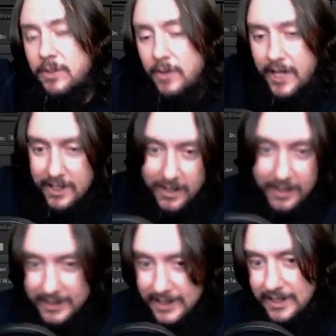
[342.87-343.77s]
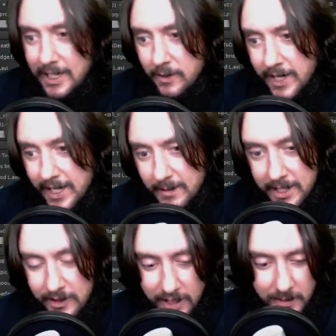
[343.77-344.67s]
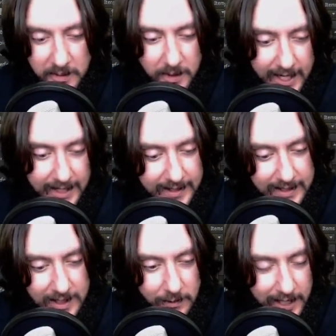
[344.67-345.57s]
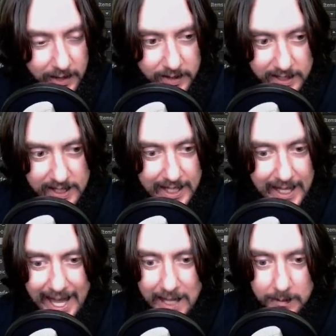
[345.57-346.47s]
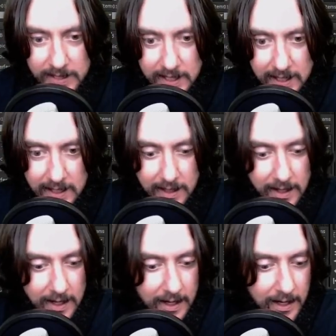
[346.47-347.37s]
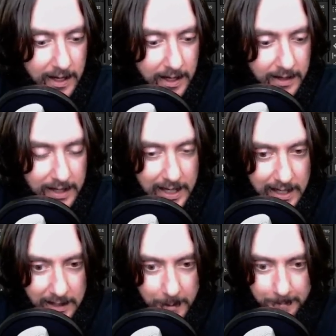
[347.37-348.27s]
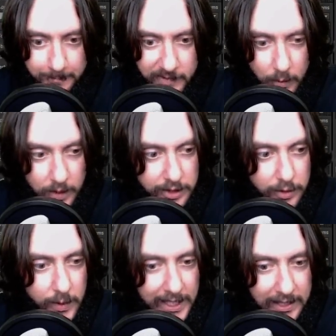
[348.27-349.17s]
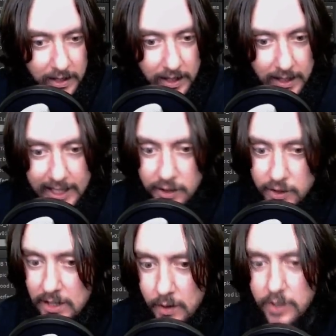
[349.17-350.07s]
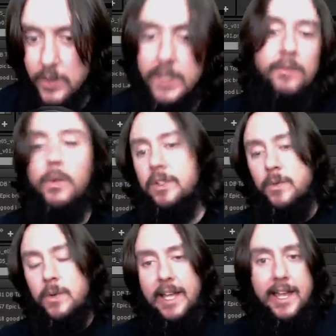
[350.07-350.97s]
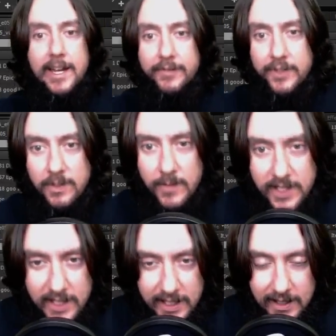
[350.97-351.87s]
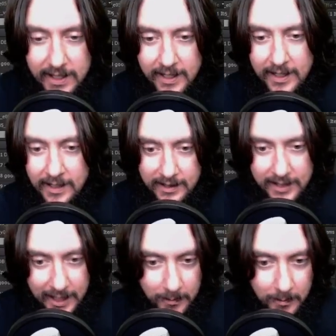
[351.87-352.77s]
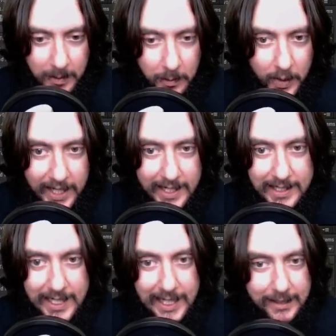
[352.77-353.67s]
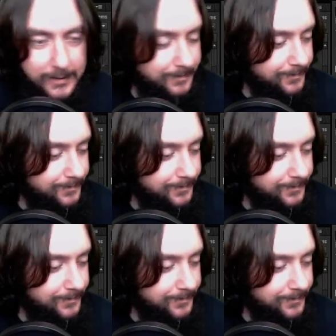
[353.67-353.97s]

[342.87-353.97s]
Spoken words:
onto raid call and let's get ready. I'm gonna do a couple more edits, and then when I go into the games, then we'll do raid call. I usually don't do any voice when I edit. For some reason, my brain is like,